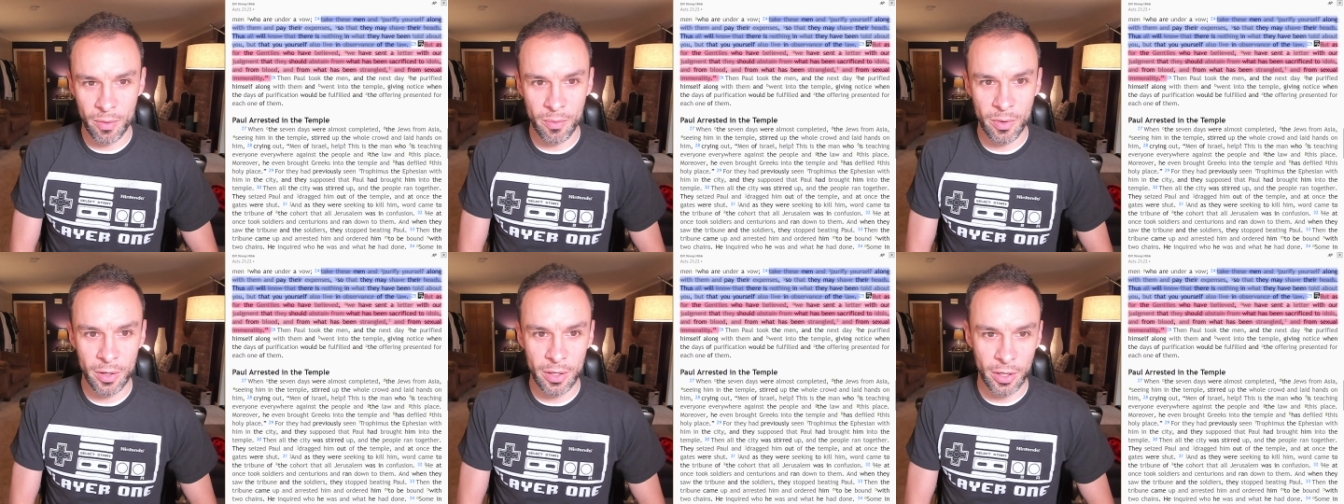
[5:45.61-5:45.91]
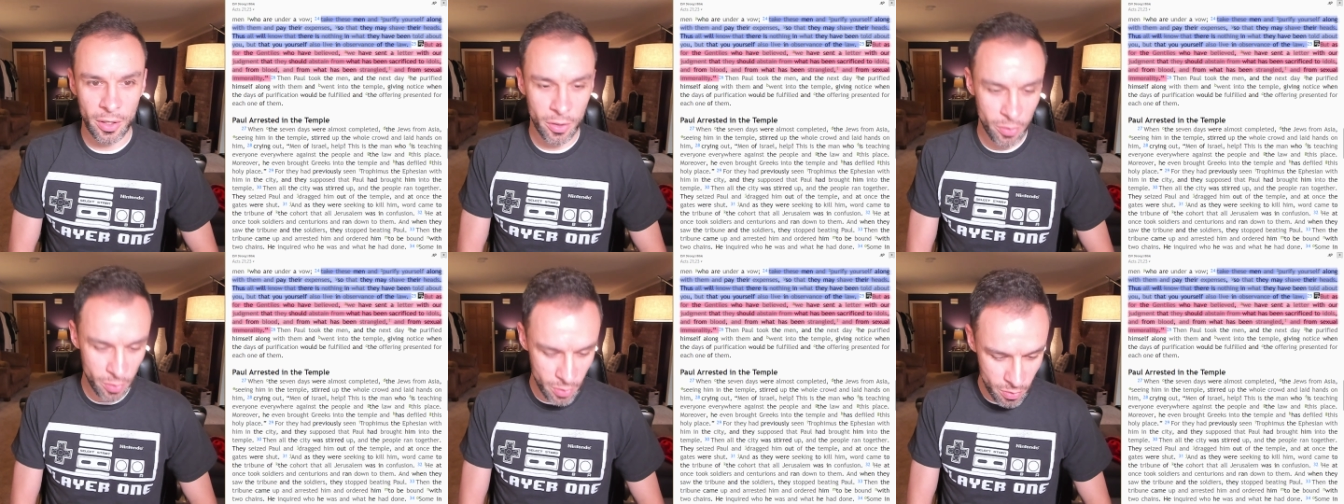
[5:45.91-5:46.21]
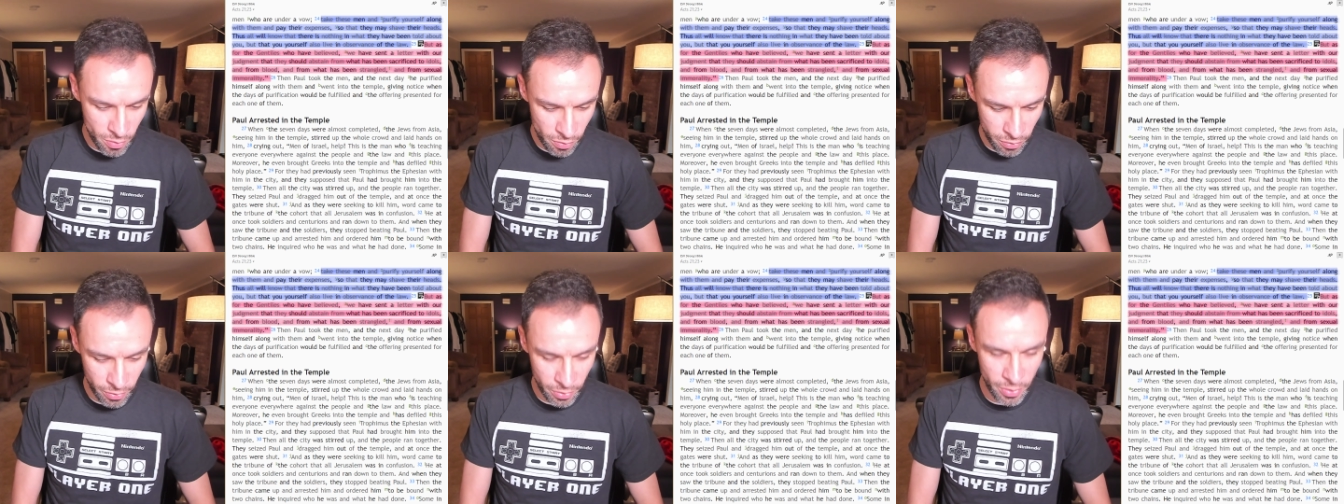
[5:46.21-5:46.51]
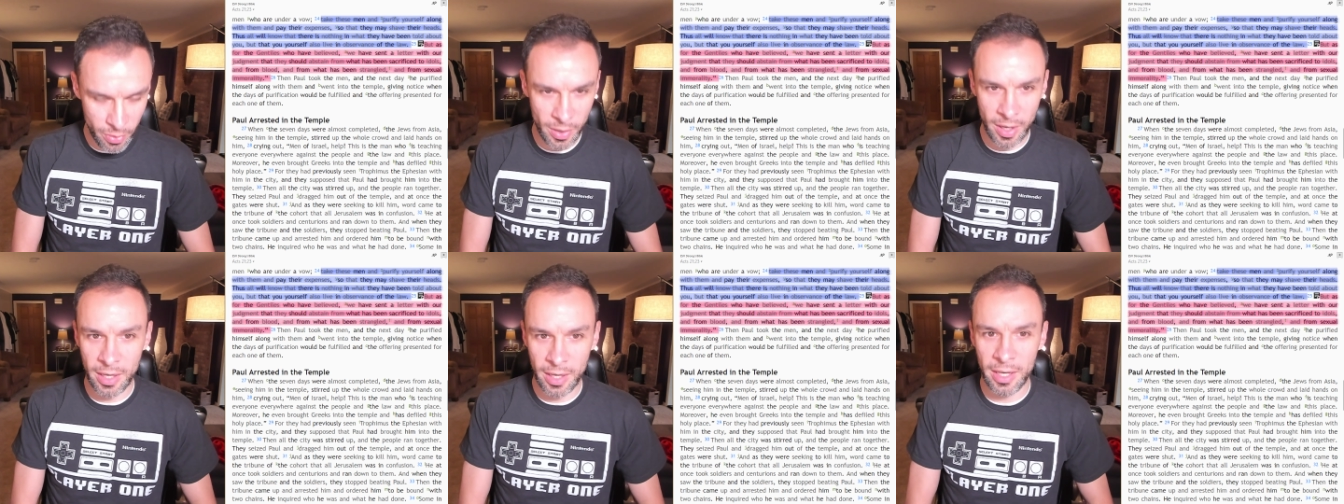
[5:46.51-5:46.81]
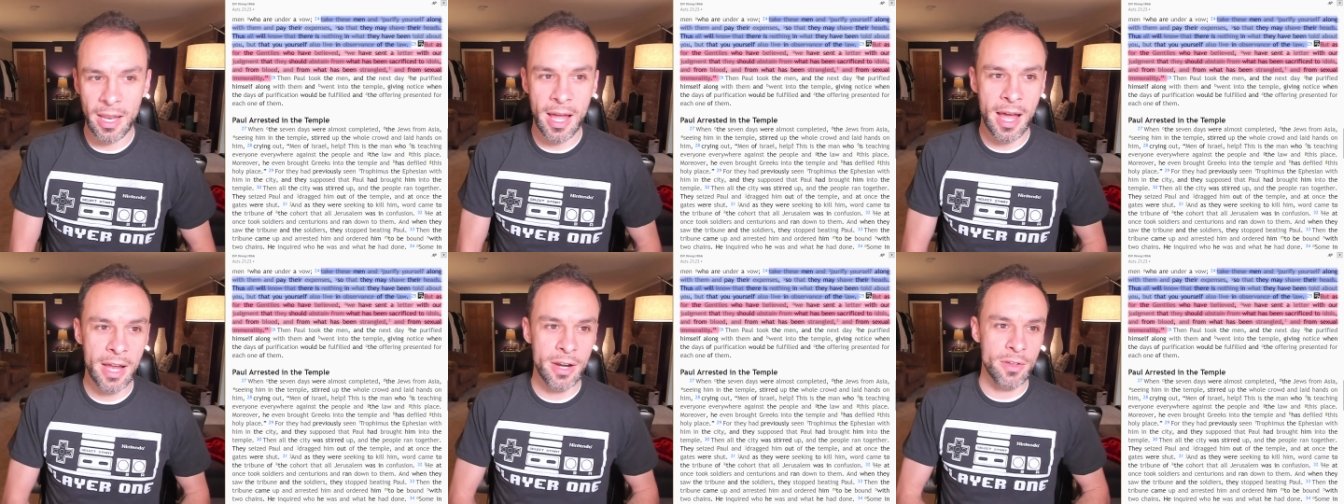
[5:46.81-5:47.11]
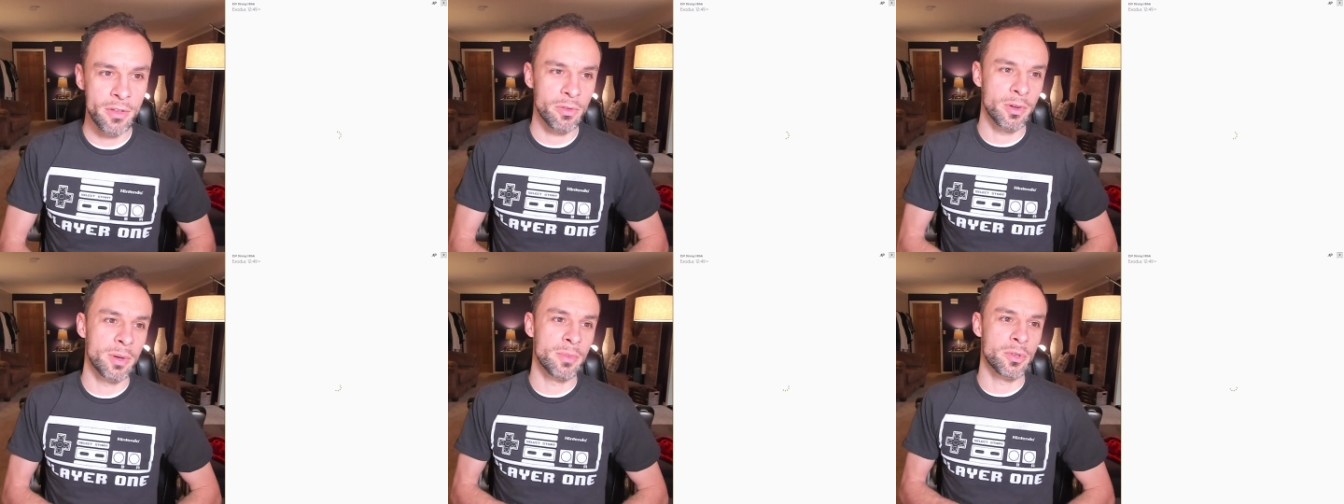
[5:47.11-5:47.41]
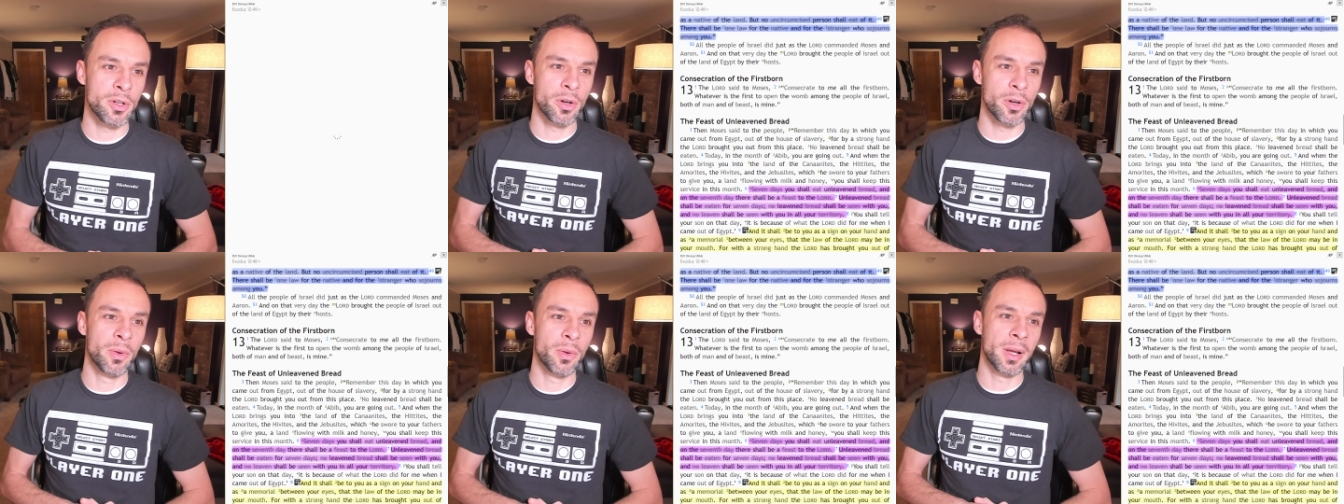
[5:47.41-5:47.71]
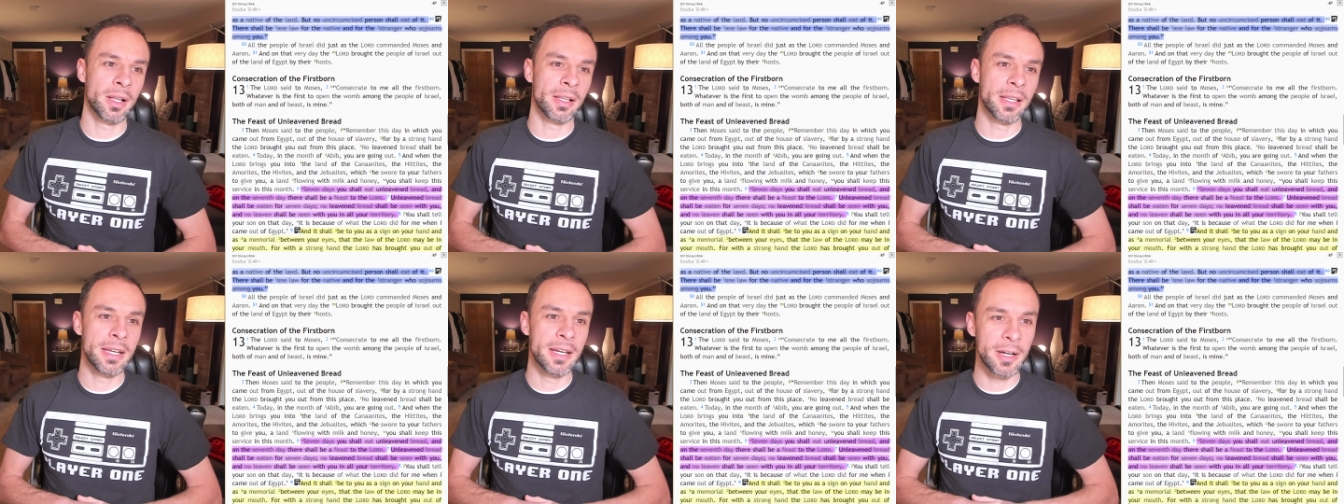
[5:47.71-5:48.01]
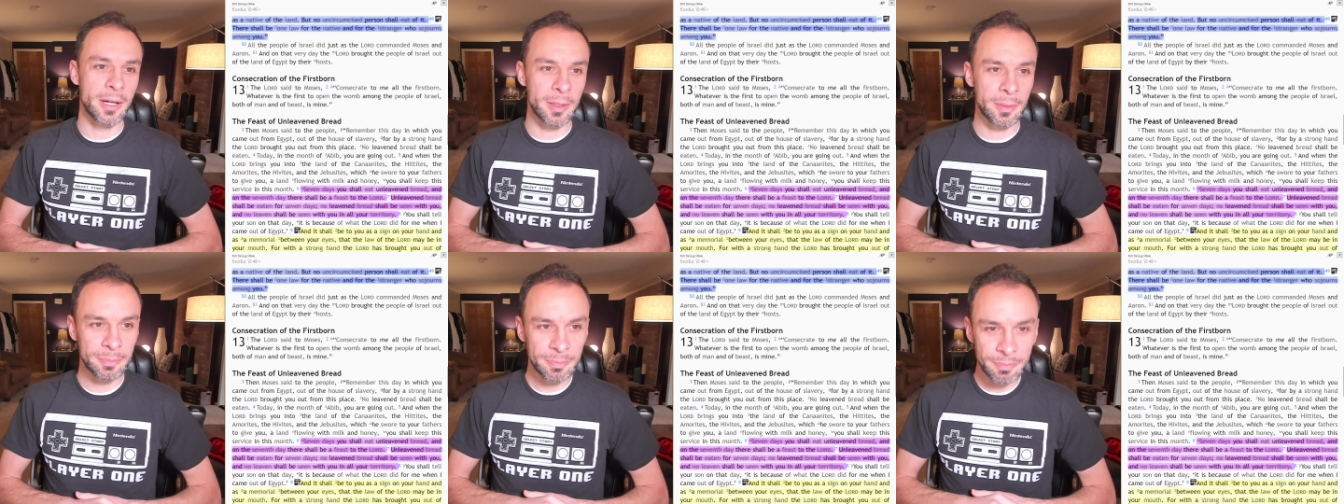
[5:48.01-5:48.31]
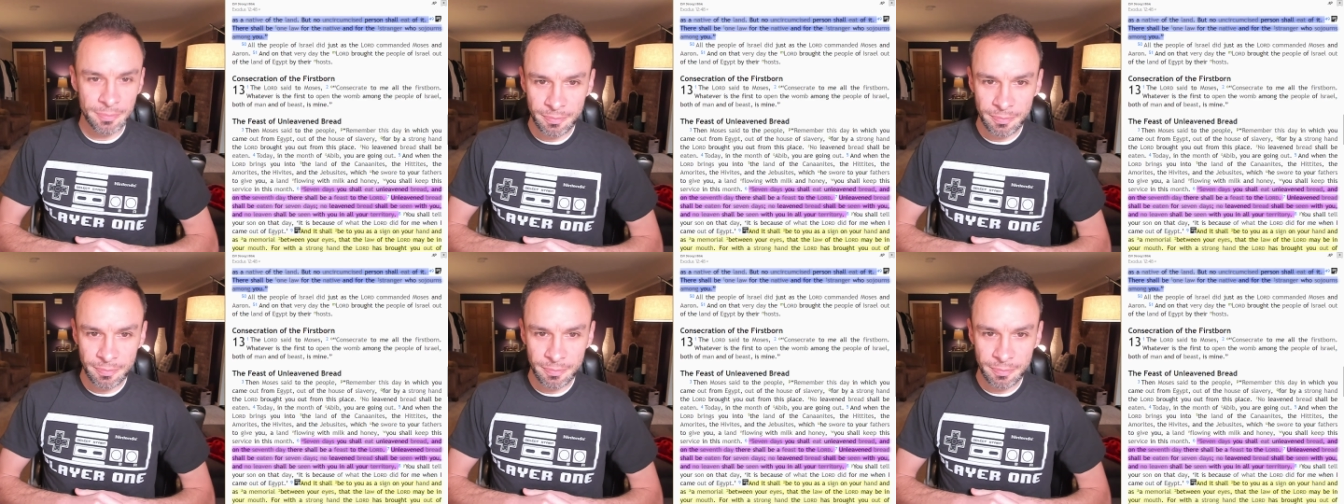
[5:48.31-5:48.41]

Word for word: We're going to cruise through a lot of scripture quickly here.